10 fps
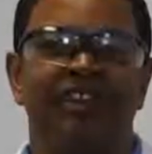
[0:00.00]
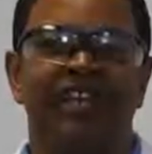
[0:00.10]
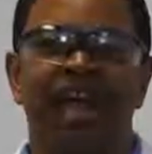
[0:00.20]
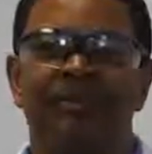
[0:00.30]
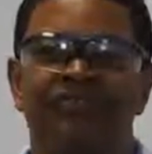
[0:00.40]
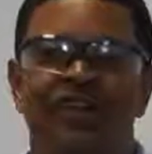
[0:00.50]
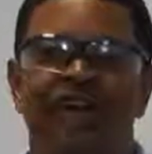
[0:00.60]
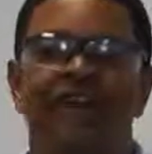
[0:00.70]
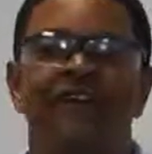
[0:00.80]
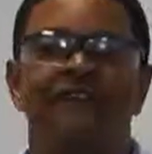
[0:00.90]
your
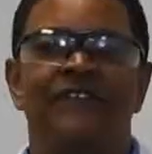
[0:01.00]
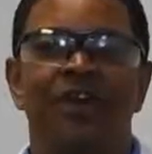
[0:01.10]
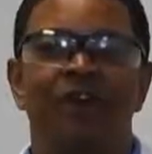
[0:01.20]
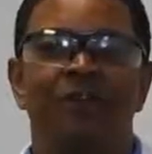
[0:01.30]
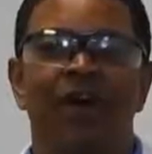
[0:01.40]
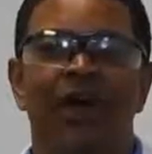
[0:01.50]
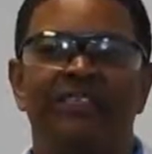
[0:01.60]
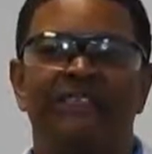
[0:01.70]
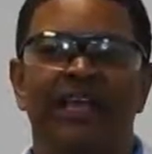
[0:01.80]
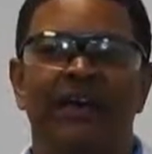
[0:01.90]
CompuTrack VaporPro
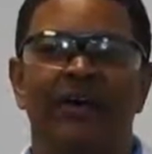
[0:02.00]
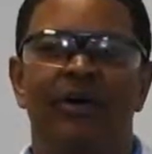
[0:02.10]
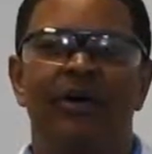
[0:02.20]
XL,